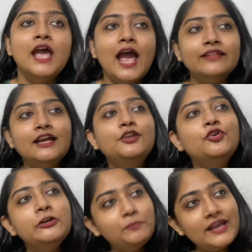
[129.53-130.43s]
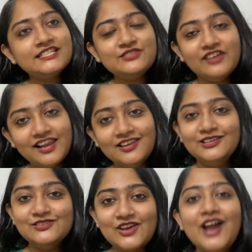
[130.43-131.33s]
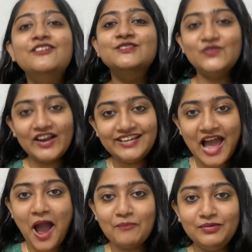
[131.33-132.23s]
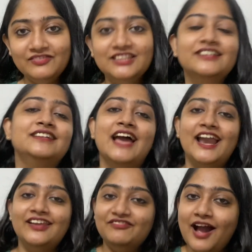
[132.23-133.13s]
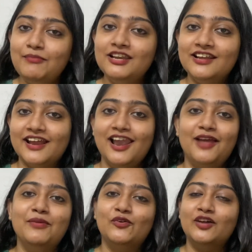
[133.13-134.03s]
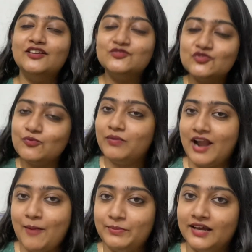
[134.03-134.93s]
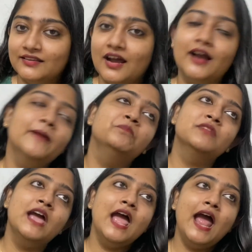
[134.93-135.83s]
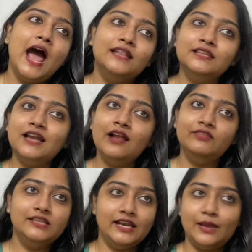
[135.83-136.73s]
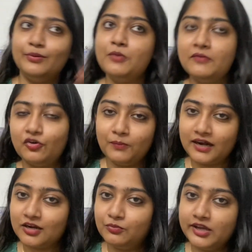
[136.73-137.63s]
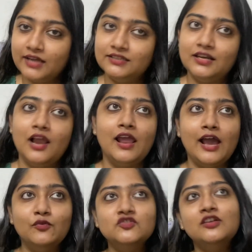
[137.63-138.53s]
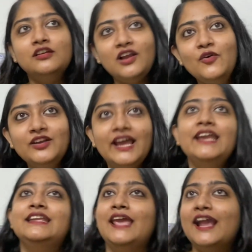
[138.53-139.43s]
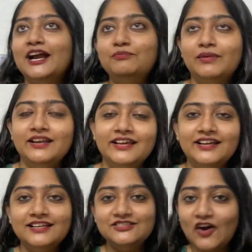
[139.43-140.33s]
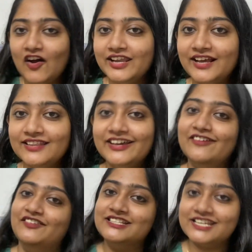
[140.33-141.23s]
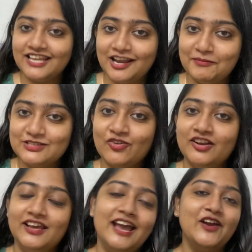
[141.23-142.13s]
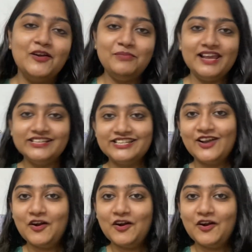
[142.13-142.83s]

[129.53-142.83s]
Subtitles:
And that too, it pays well. So I was quite happy with it. And your family are all super happy. And that day, I was able to get it. I was on cloud 9, cake cut, jolly, friends told me, I got placed.